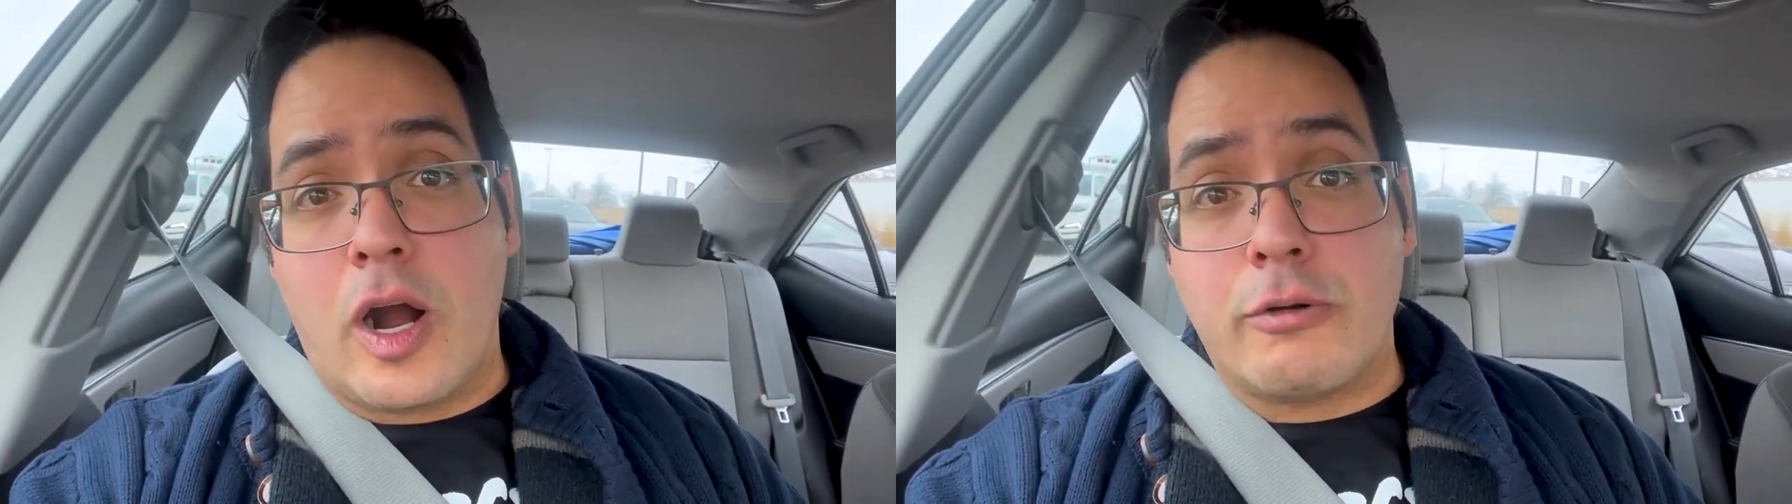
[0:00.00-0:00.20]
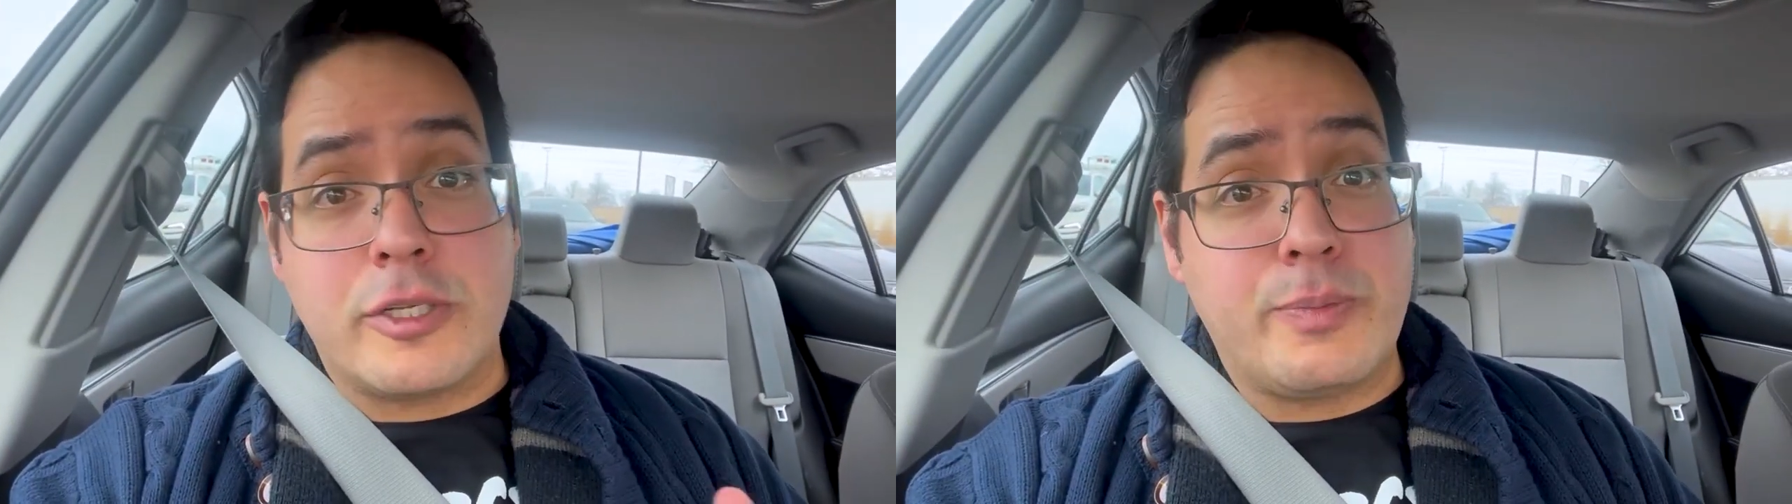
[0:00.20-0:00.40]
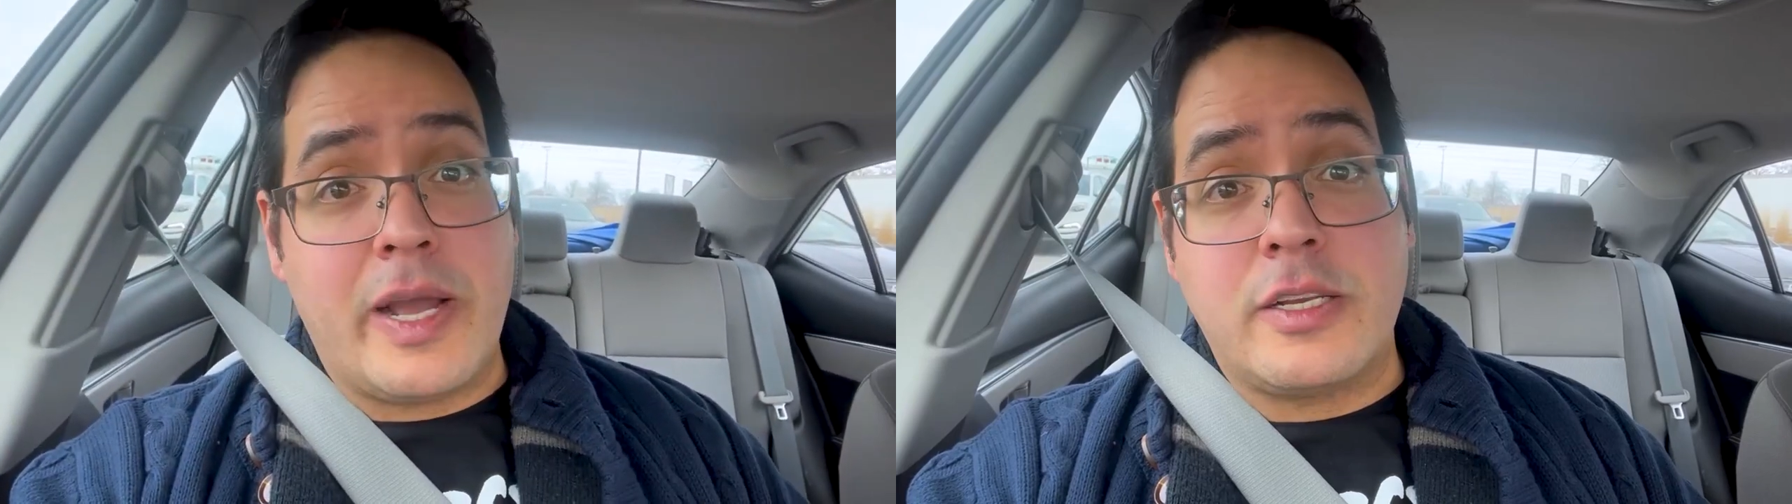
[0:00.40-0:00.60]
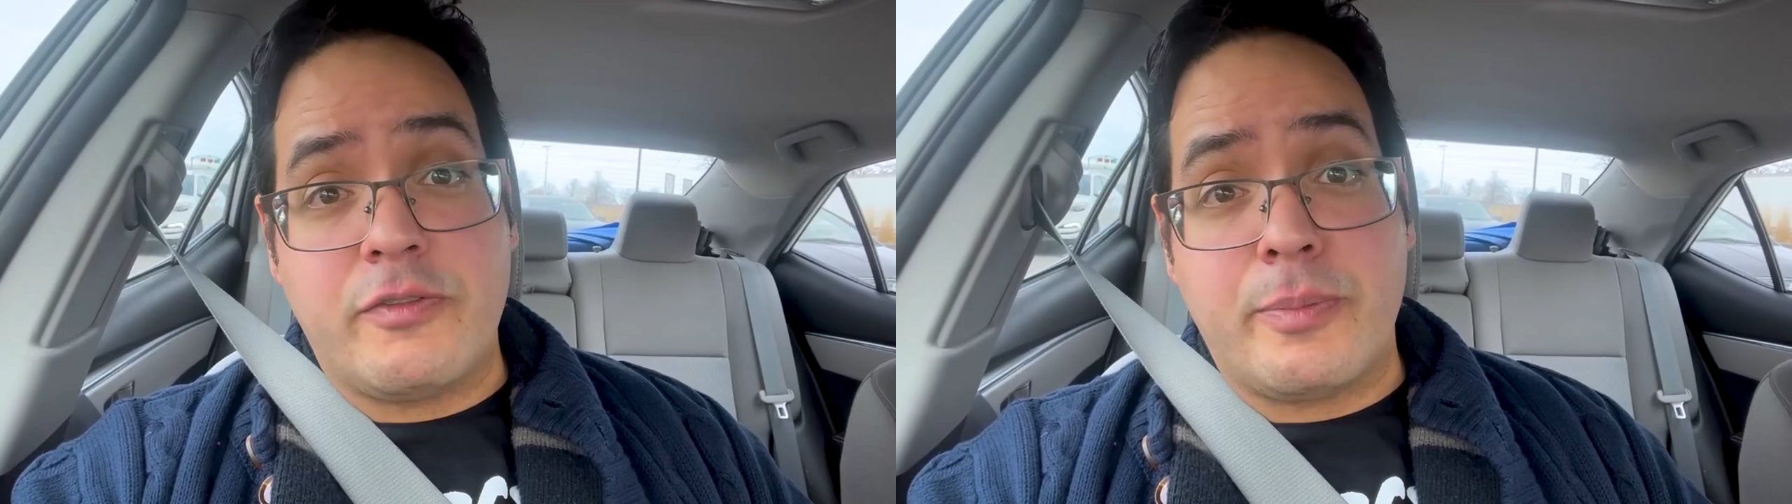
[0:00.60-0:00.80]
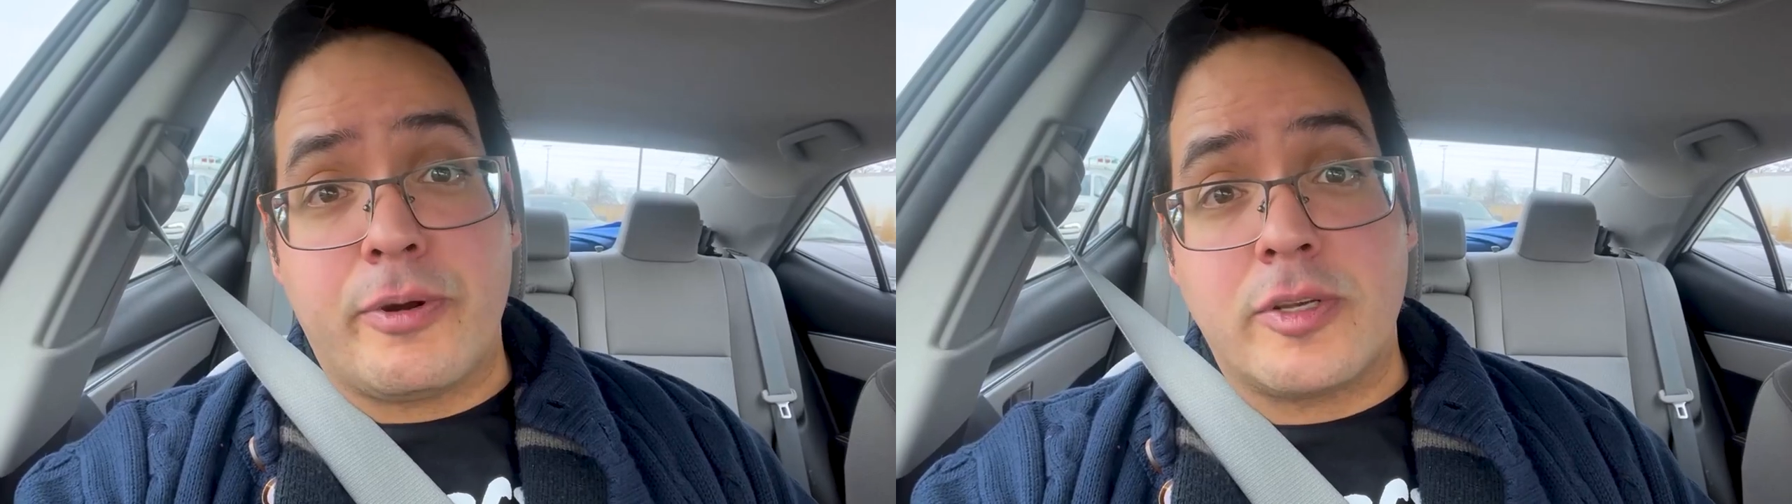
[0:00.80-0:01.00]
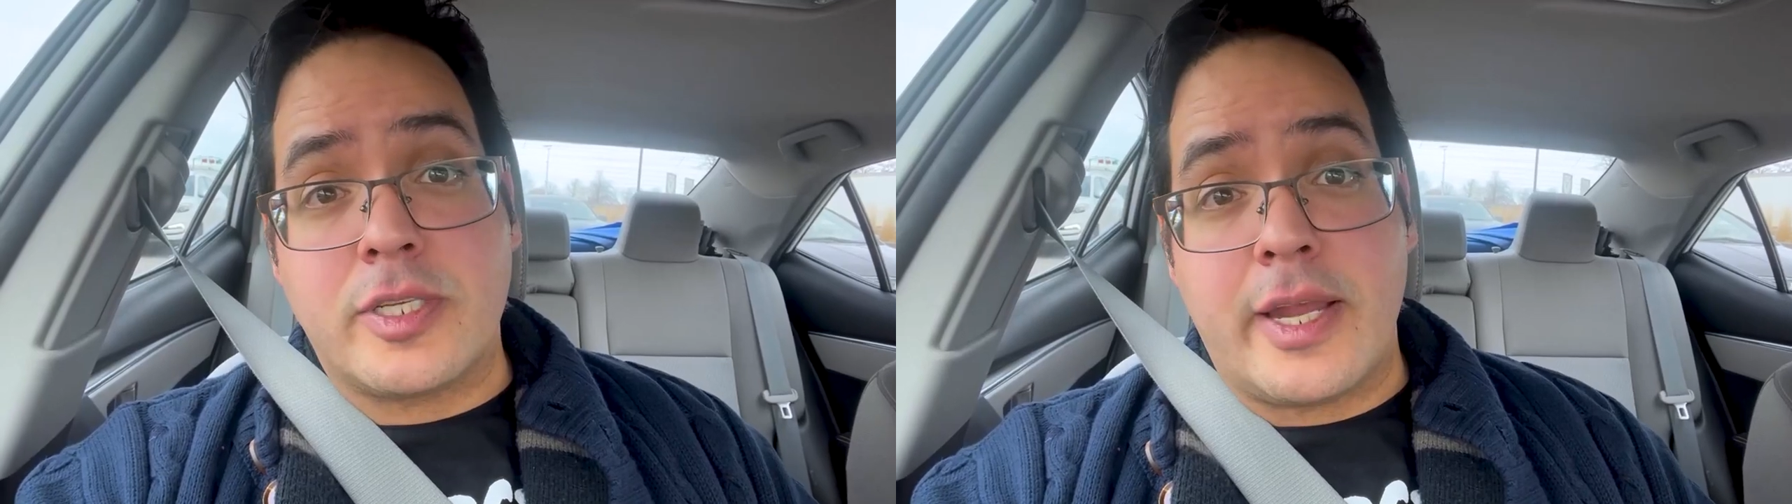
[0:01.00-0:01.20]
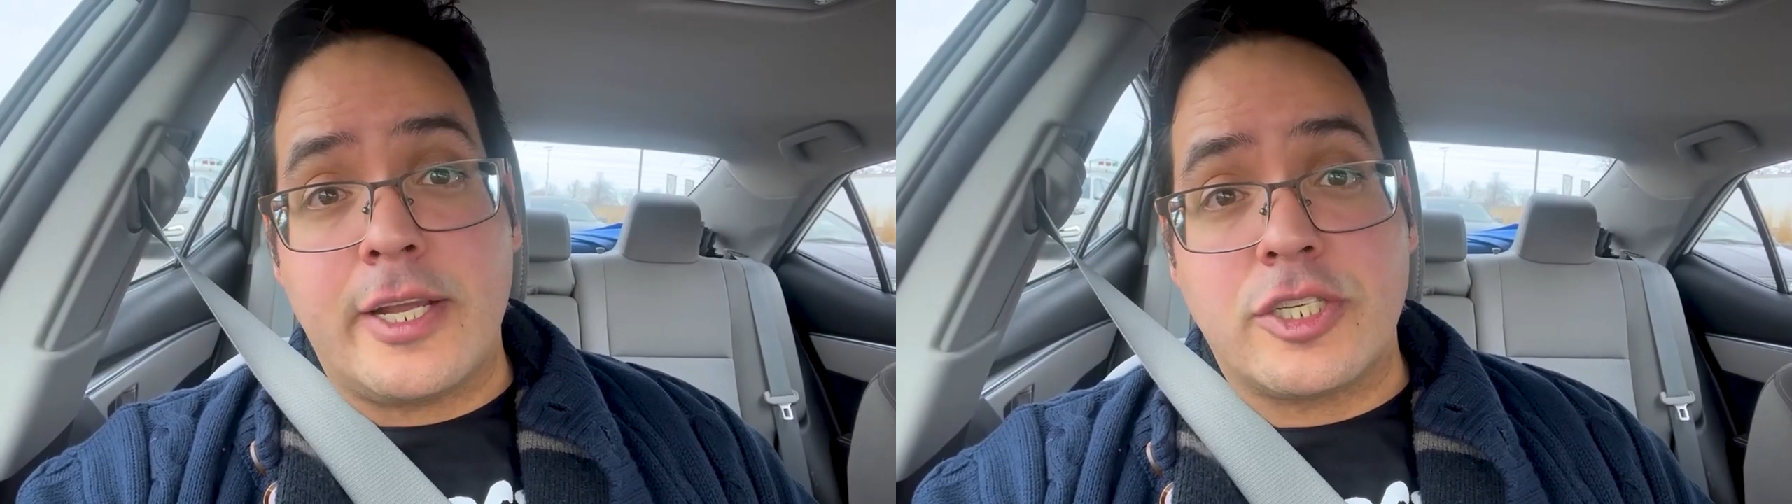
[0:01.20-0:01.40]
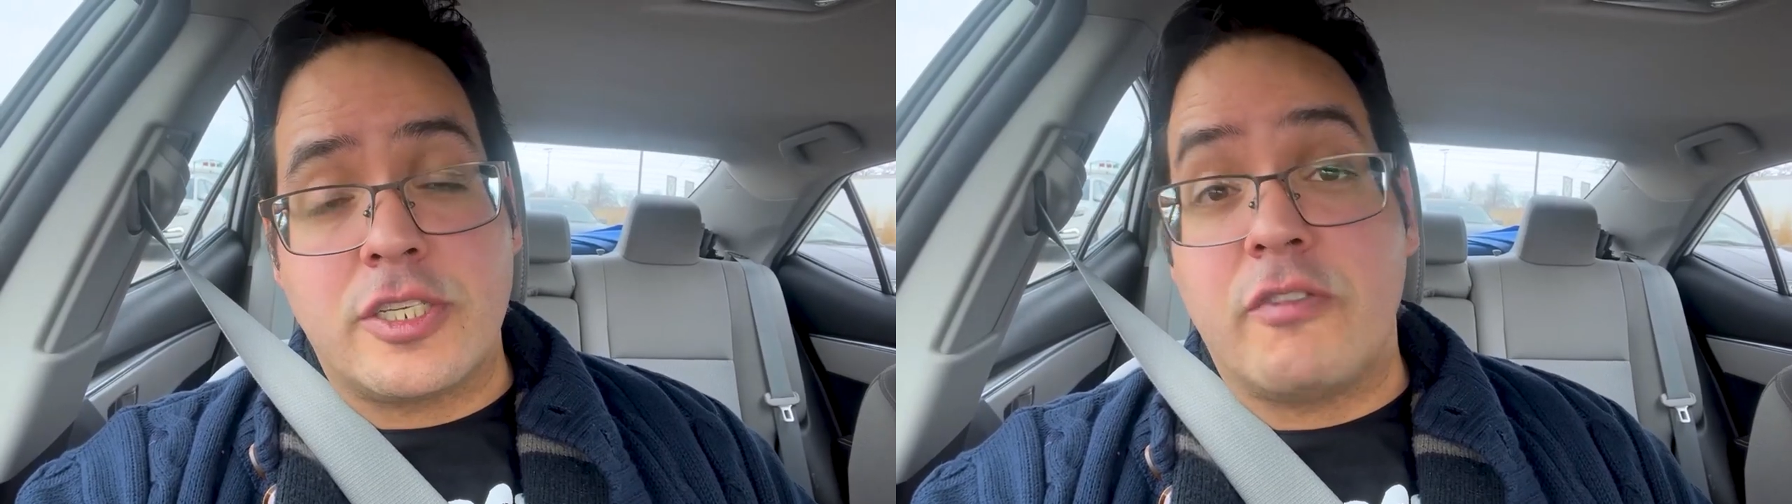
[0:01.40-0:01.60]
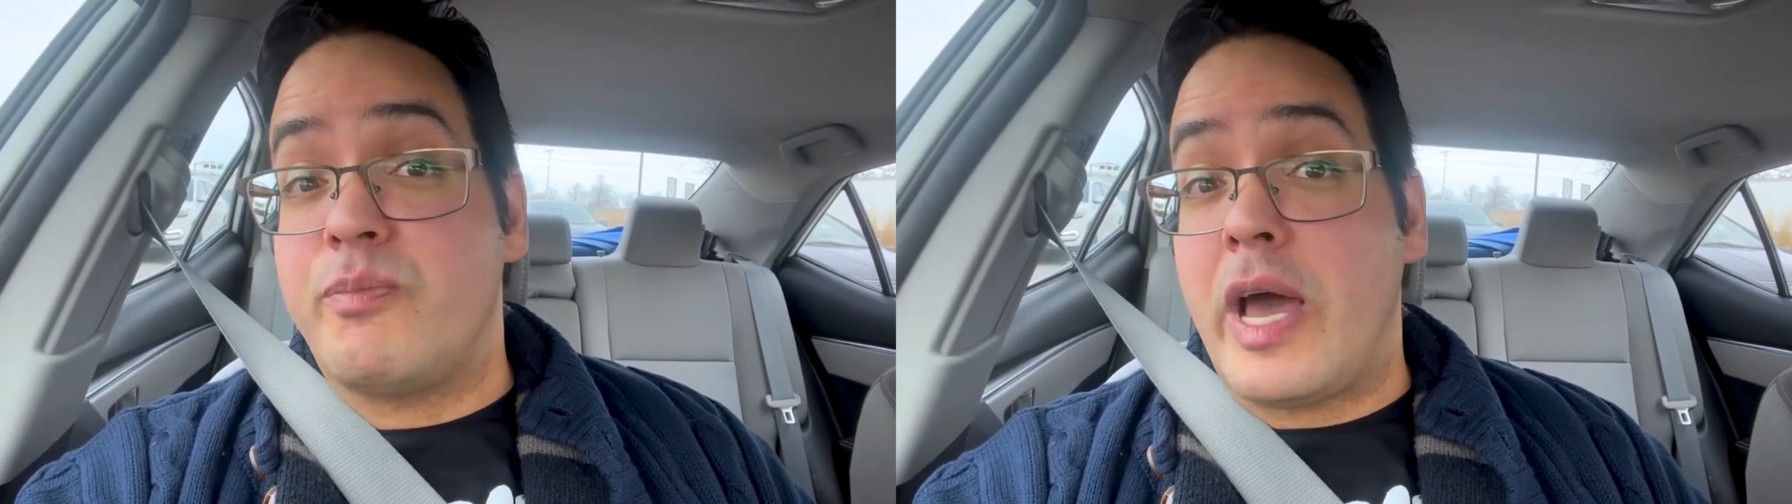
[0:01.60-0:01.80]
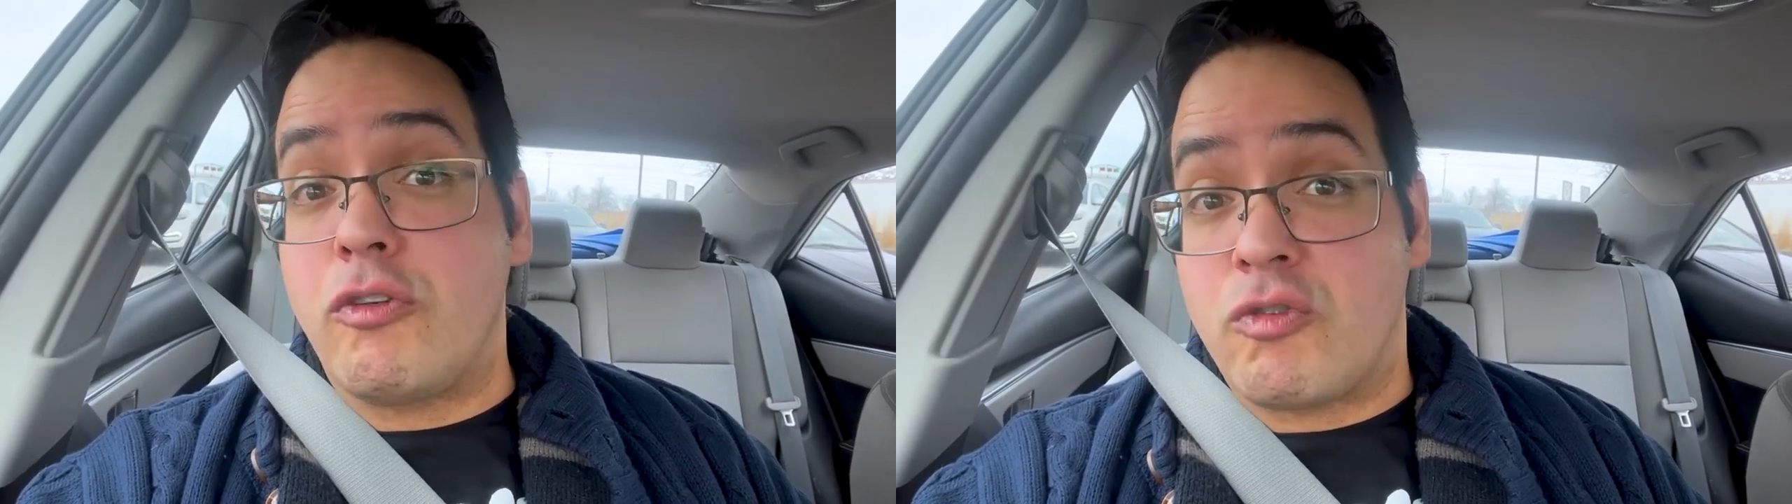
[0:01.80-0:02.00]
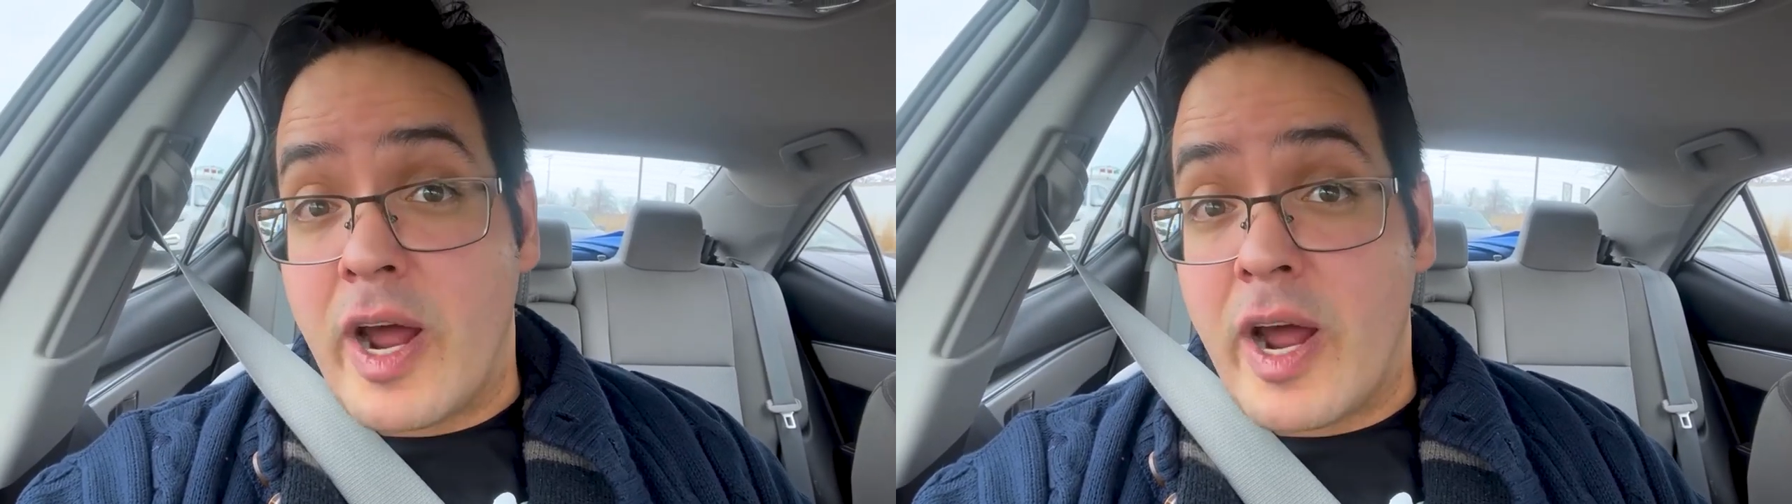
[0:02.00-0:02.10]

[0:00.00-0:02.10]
our respective impersonations of Ben